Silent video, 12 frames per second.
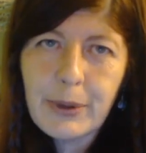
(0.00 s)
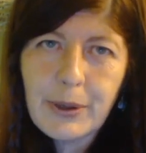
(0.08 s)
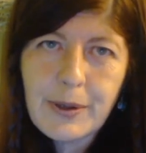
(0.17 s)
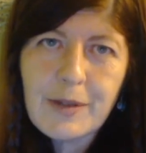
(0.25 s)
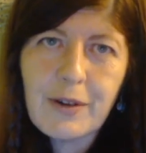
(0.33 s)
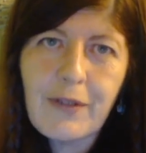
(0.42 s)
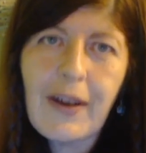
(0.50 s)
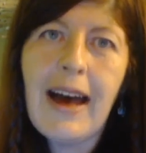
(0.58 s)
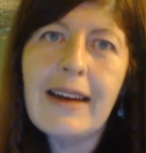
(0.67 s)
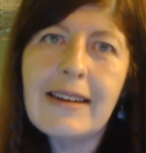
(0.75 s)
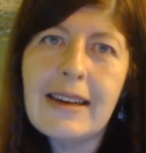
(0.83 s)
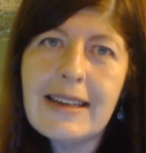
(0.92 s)
boost of
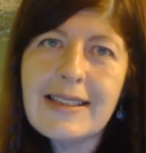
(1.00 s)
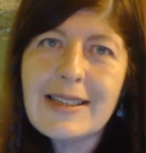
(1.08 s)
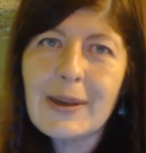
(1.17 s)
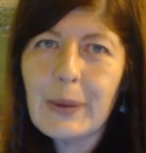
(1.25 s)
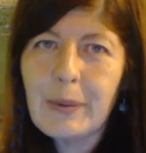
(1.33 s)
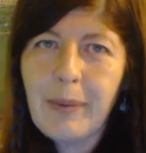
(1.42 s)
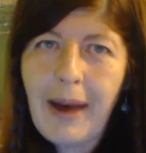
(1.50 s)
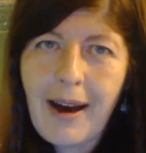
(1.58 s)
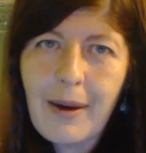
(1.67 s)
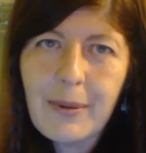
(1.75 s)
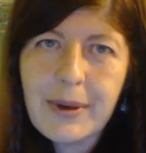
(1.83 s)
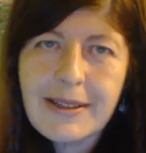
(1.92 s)
analytical
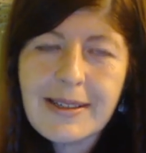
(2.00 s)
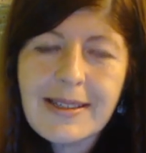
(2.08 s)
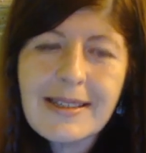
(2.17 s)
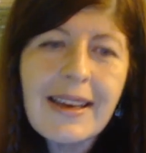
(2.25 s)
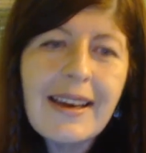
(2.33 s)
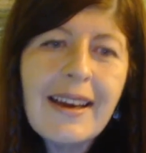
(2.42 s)
powers.